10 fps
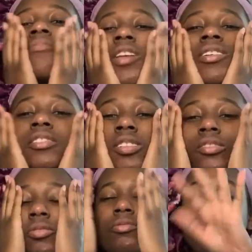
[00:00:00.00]
is
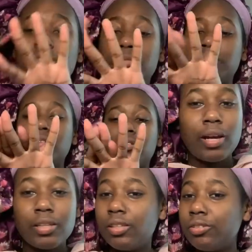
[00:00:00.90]
just doing this work.
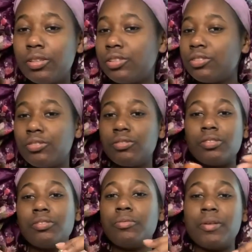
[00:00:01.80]
I literally just use a
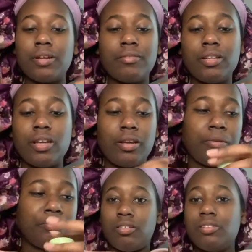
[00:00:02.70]
little bit every
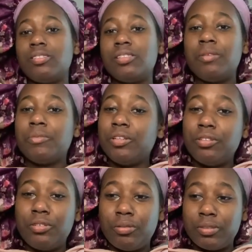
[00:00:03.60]
day. Honestly, when
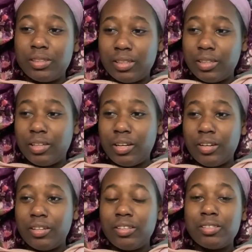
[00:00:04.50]
you're doing
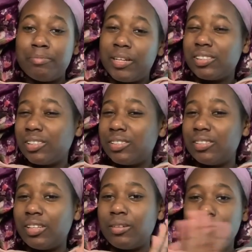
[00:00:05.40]
skincare, it's best to
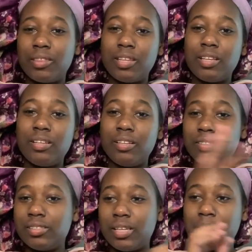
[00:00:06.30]
stick within the
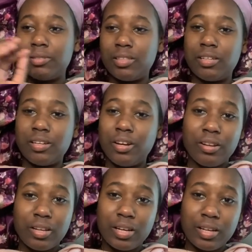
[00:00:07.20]
same
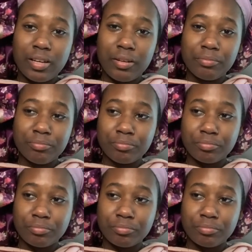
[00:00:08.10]
skincare line,